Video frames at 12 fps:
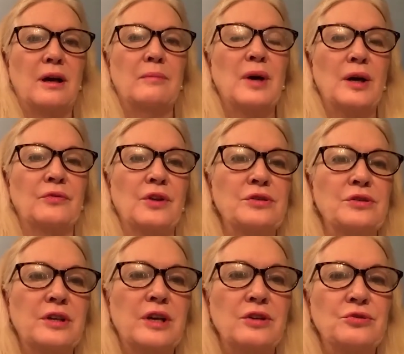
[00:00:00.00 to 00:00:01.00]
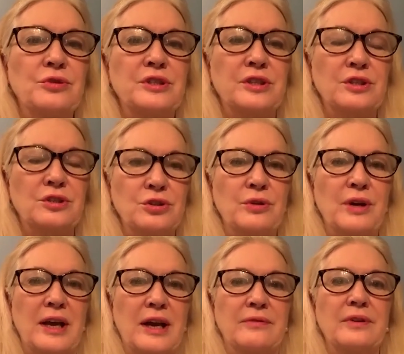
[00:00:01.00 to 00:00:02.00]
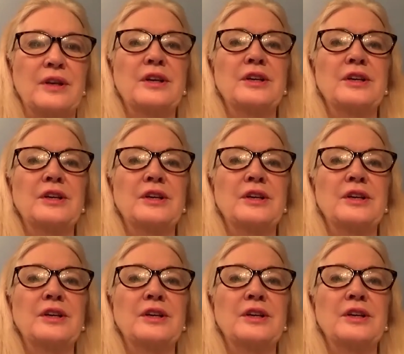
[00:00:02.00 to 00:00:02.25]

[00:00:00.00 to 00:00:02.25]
among those countries that do have